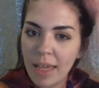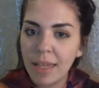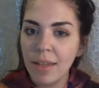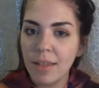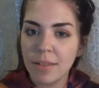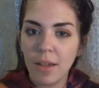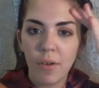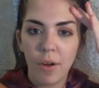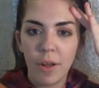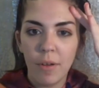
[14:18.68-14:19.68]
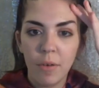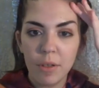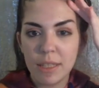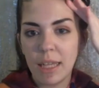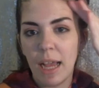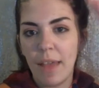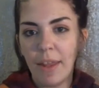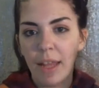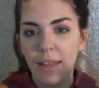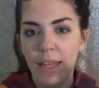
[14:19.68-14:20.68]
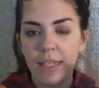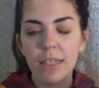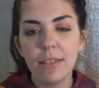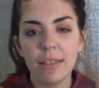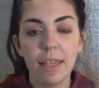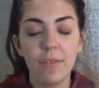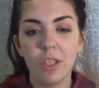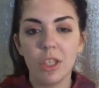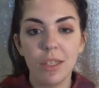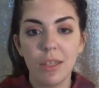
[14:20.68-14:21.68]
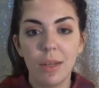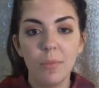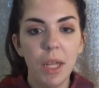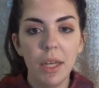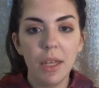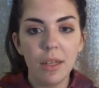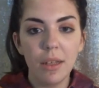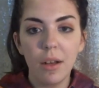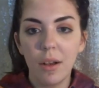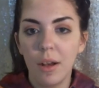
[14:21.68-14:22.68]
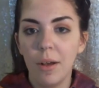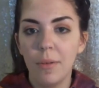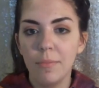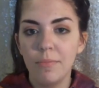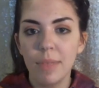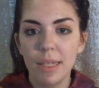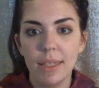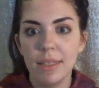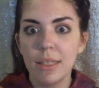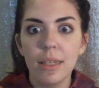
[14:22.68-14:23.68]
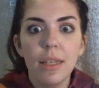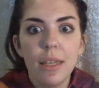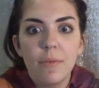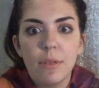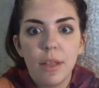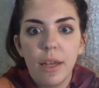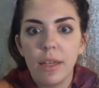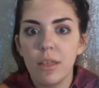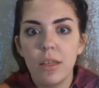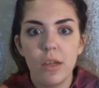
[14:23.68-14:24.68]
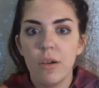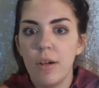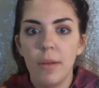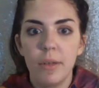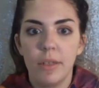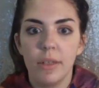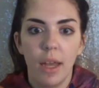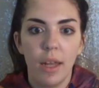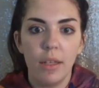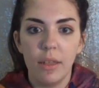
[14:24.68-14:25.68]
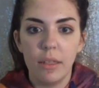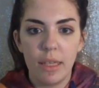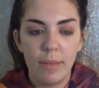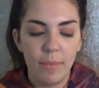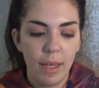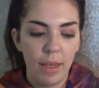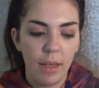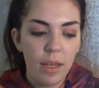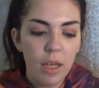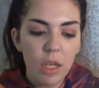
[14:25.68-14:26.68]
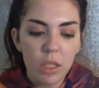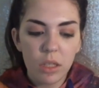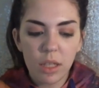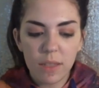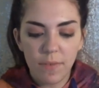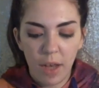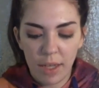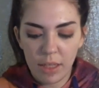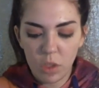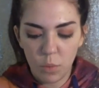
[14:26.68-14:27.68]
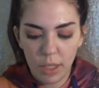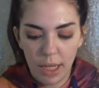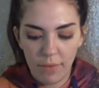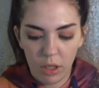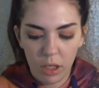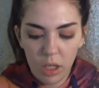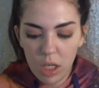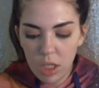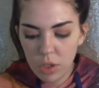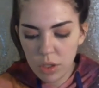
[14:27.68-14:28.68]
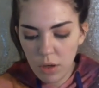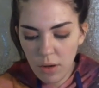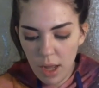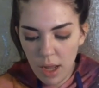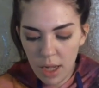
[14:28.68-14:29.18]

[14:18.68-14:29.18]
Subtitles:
he does, okay, of course the guy that I like, he doesn't give a shit that I'm dating, because he was like, I kind of did the same thing. So that's fine, that's whatever. So,